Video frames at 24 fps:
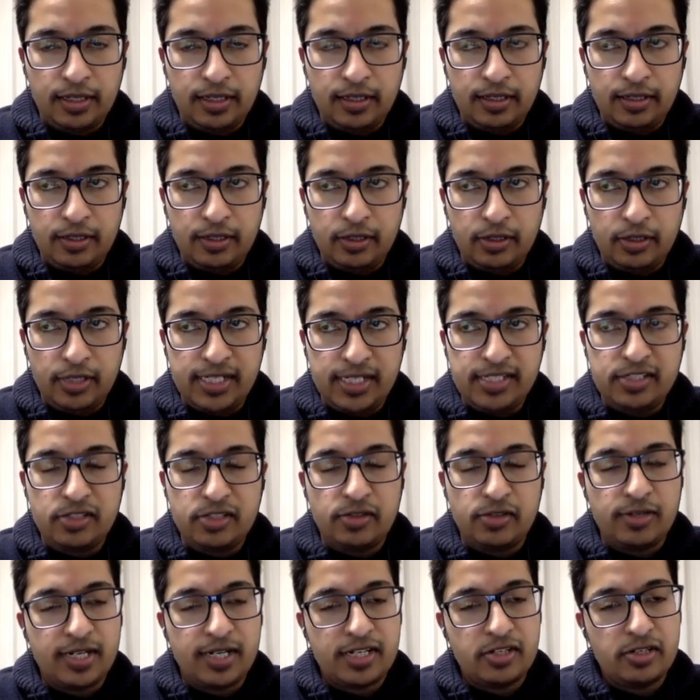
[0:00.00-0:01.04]
your
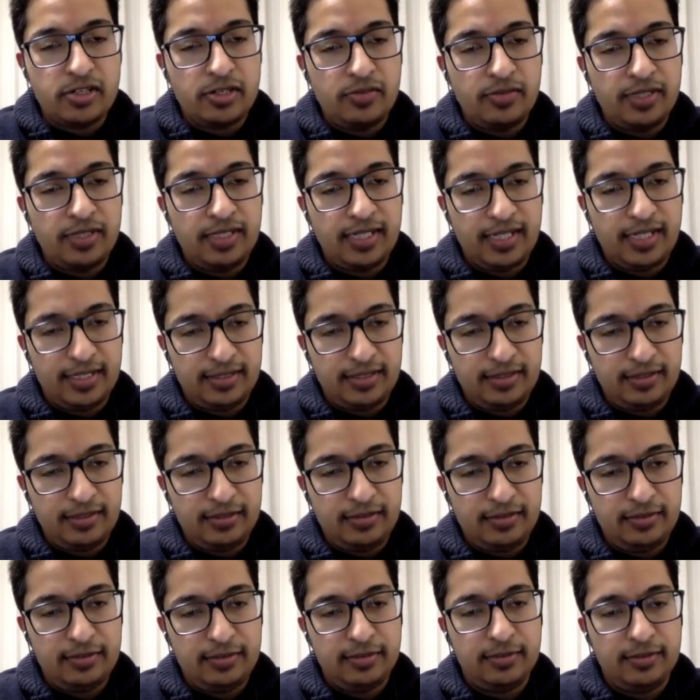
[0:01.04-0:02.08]
interaction with
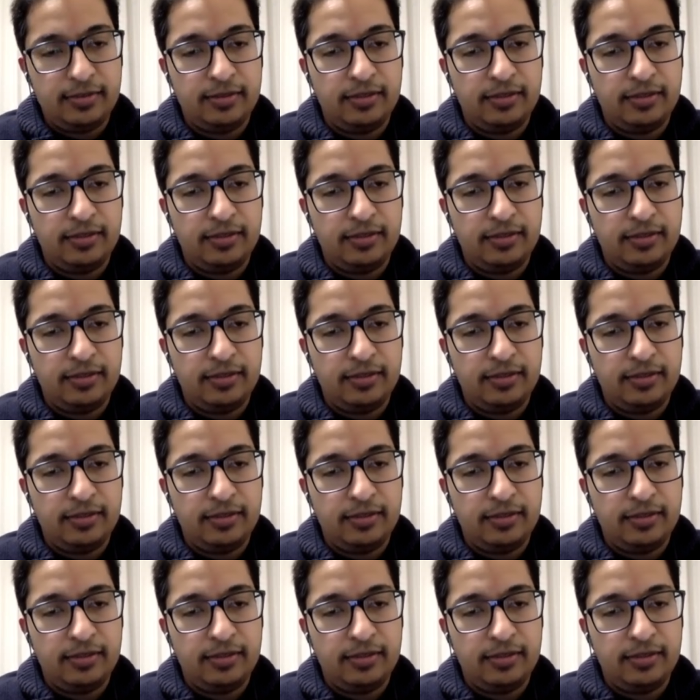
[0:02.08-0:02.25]
others,